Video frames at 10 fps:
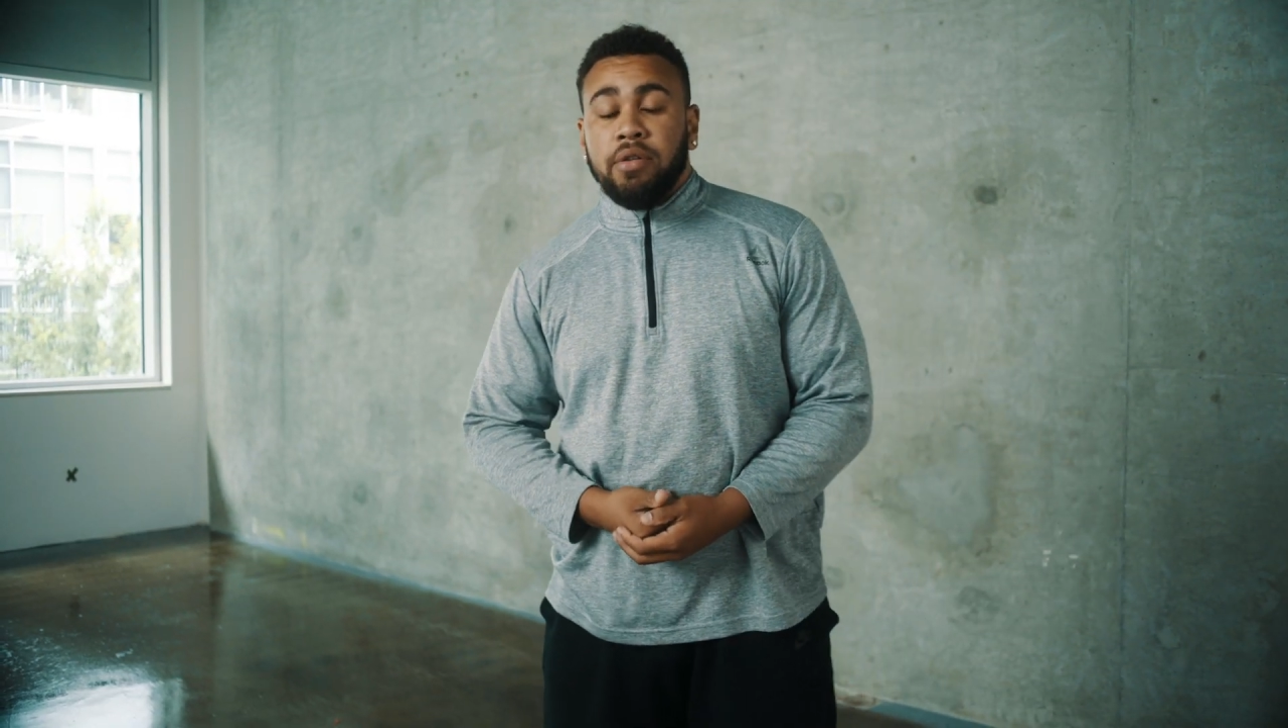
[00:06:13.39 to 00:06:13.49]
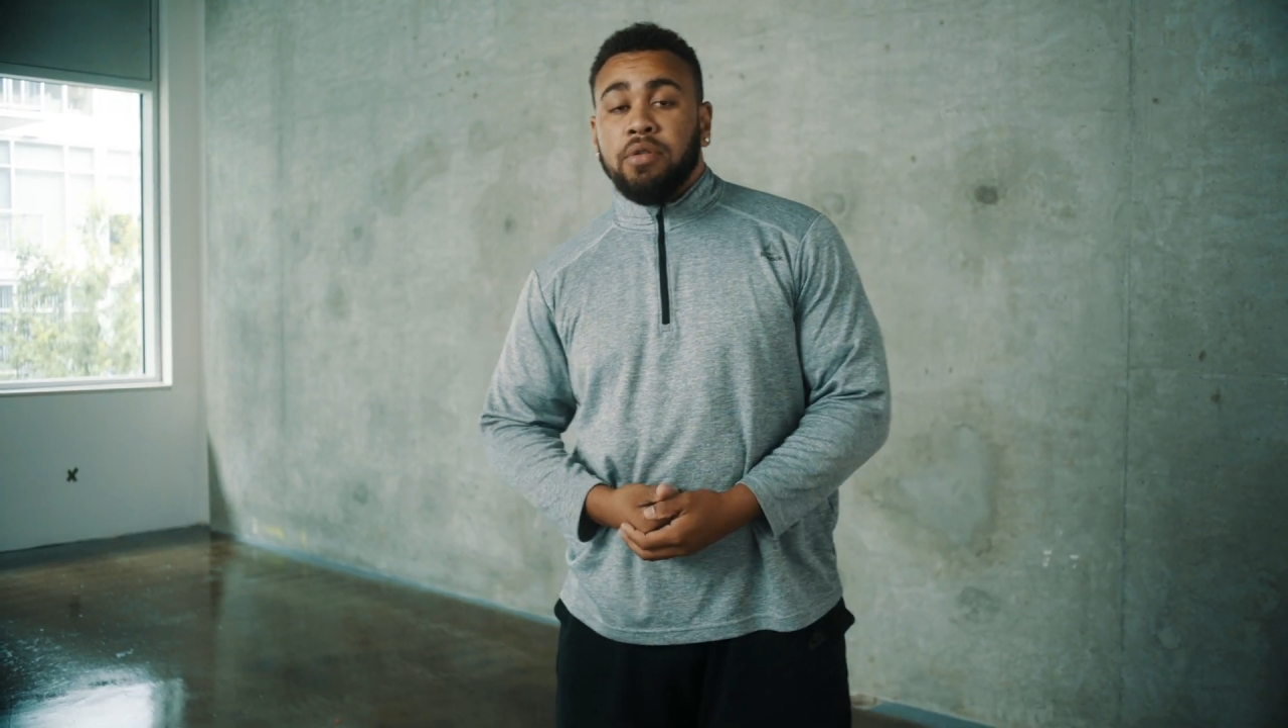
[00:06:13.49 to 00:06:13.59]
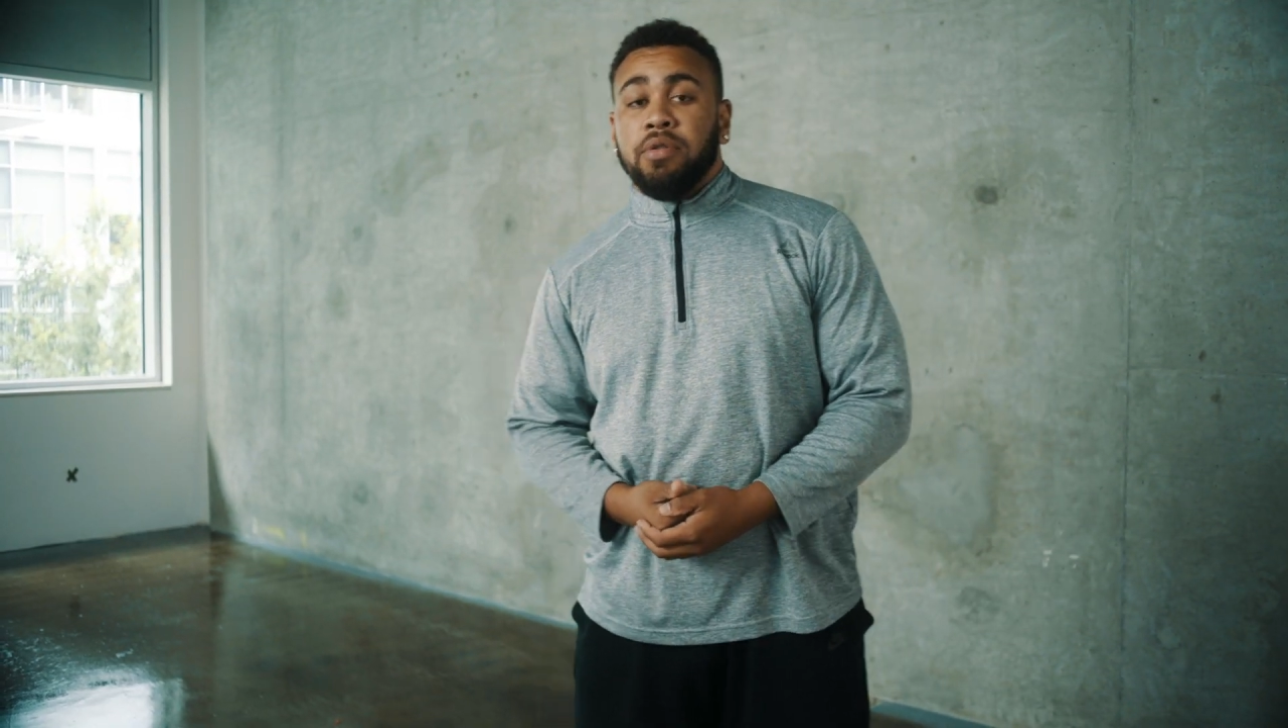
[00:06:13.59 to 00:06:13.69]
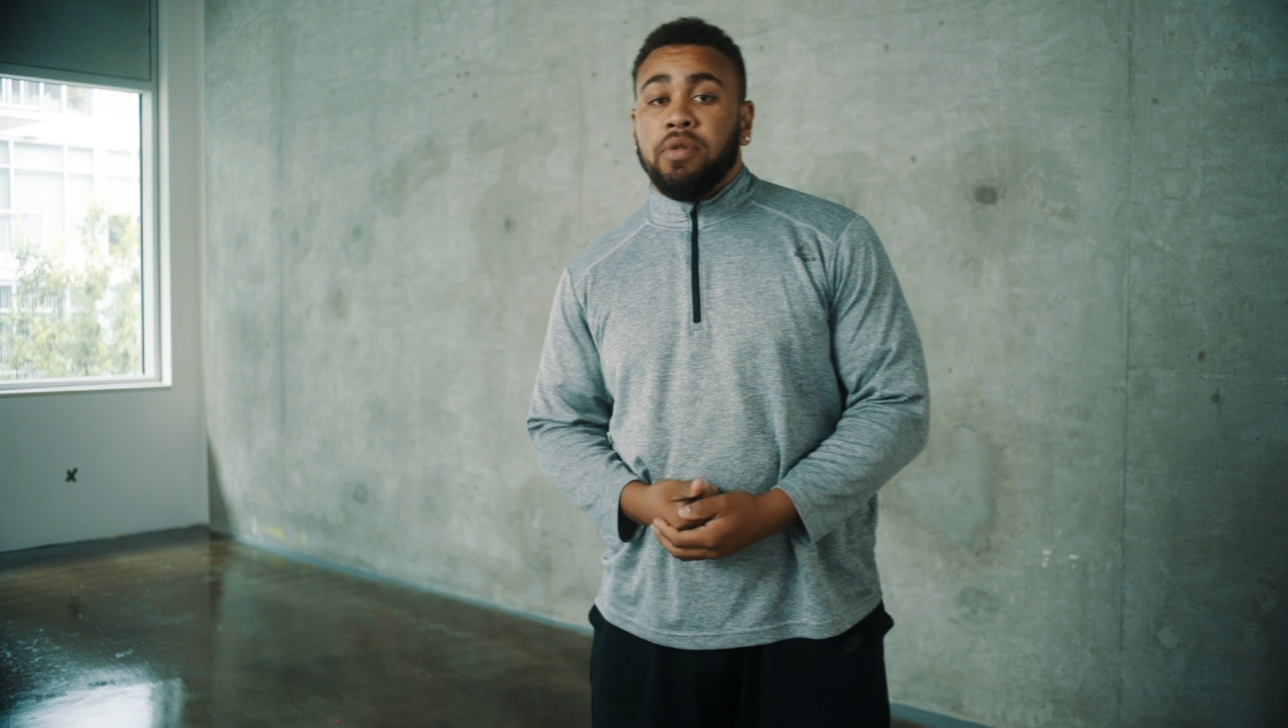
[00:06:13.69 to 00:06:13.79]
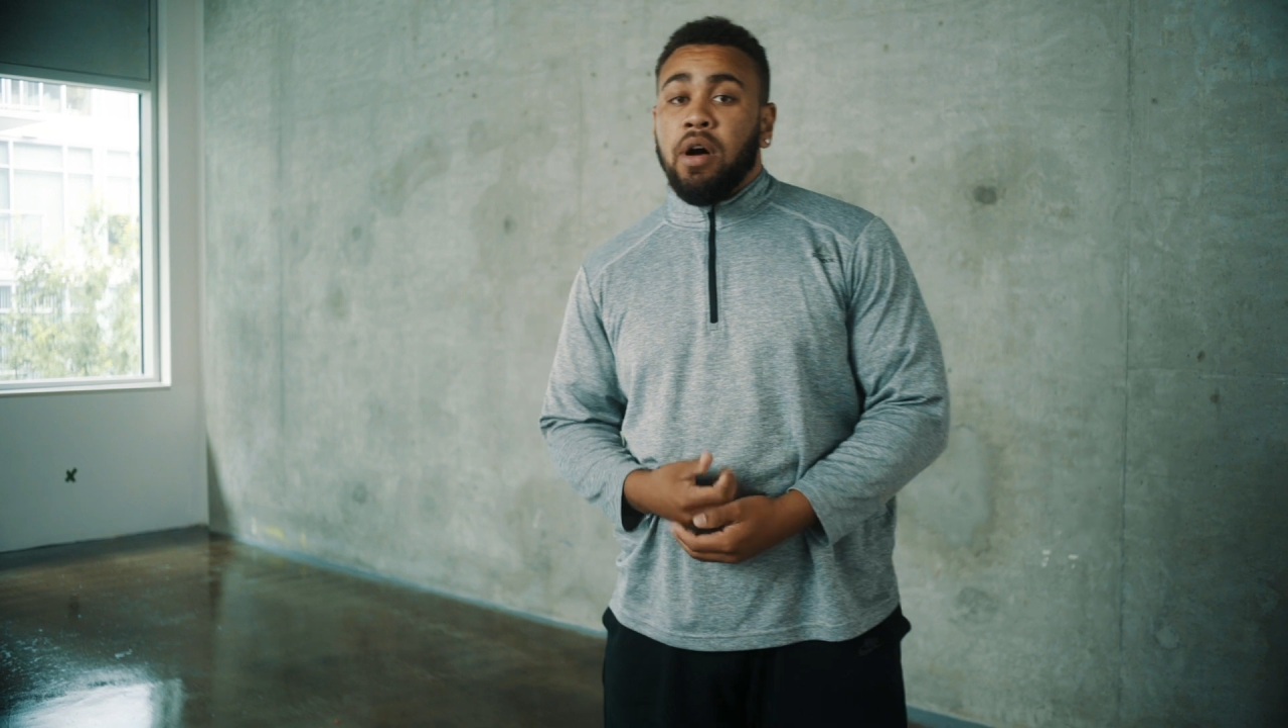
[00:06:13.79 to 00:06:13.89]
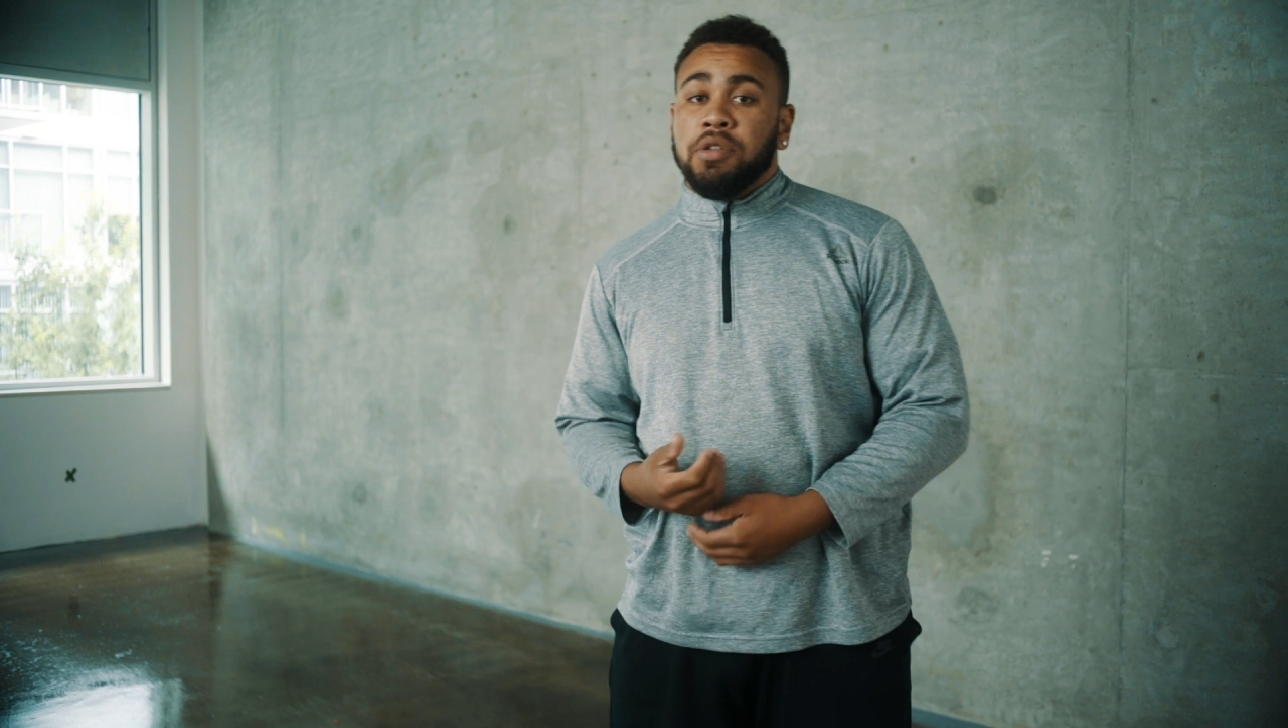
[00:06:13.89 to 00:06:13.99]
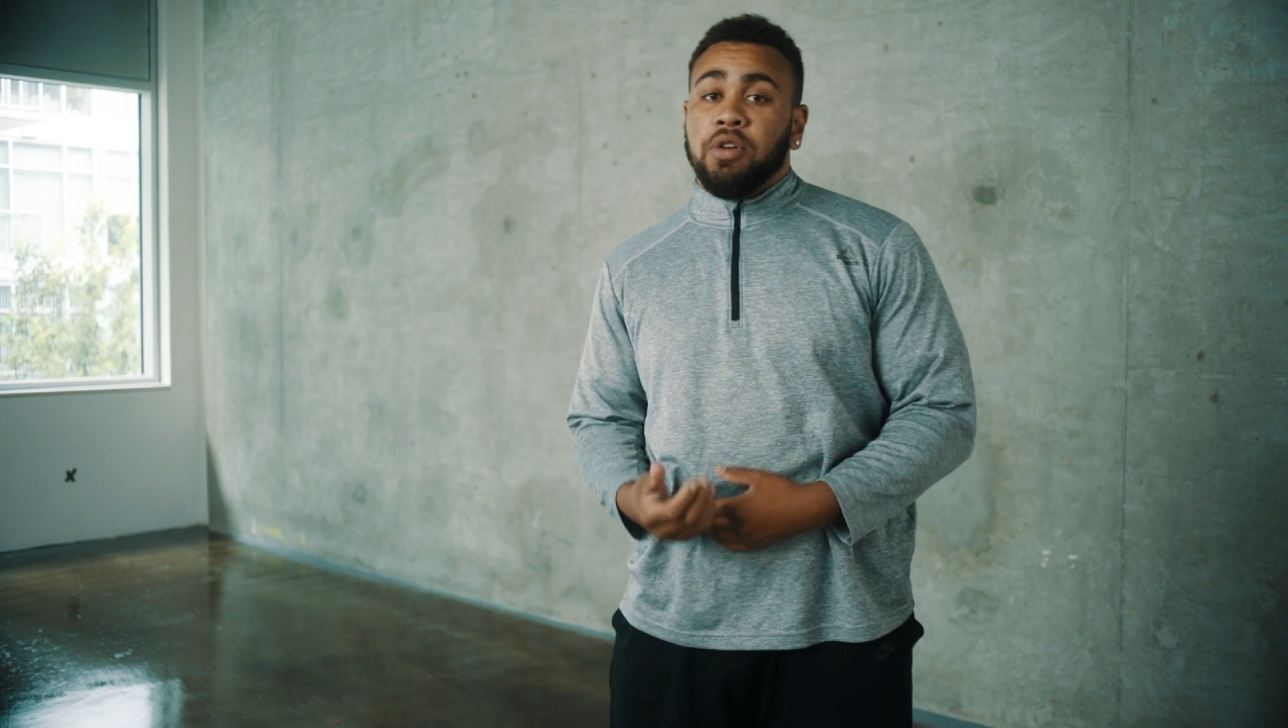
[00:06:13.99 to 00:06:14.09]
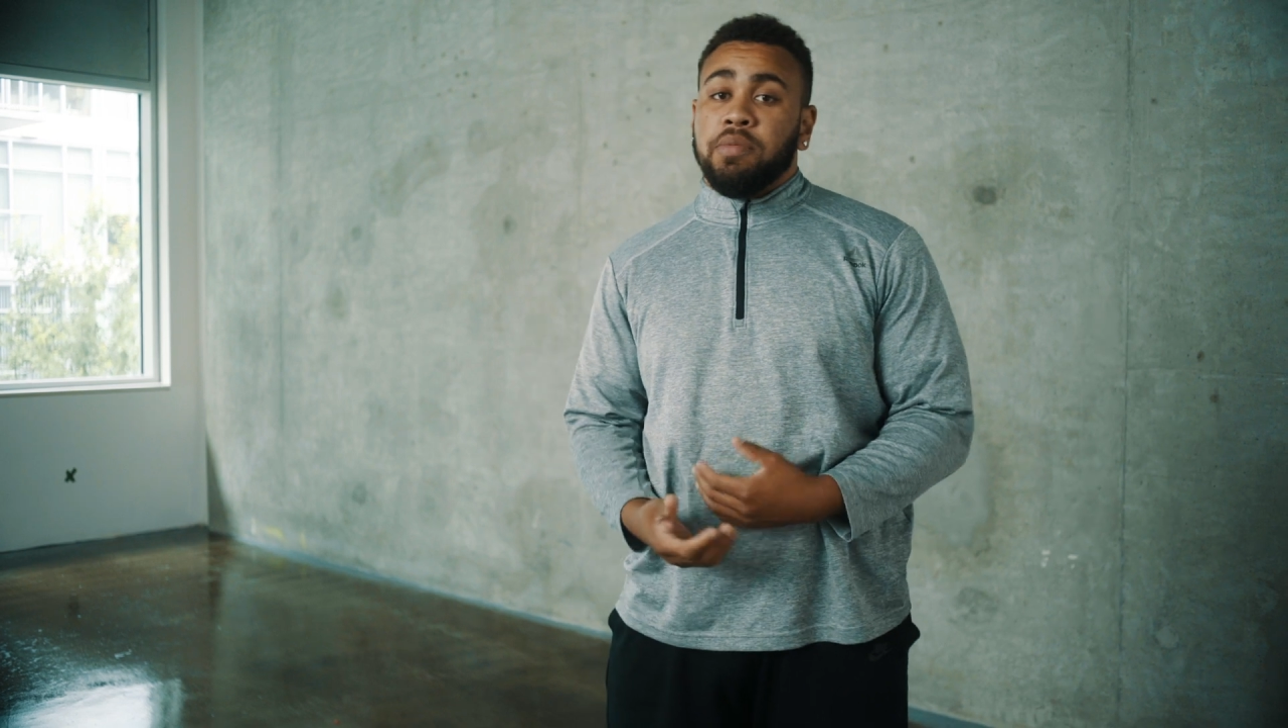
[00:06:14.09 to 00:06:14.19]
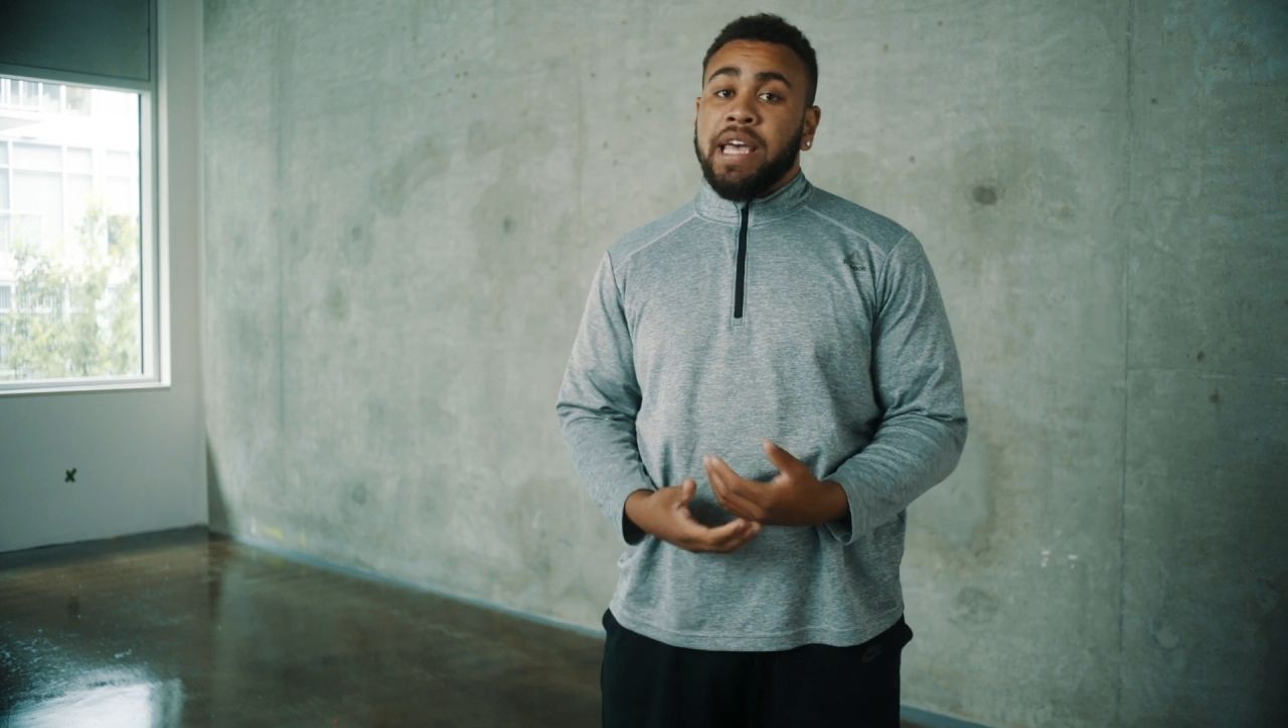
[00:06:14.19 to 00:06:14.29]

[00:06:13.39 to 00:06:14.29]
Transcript: who also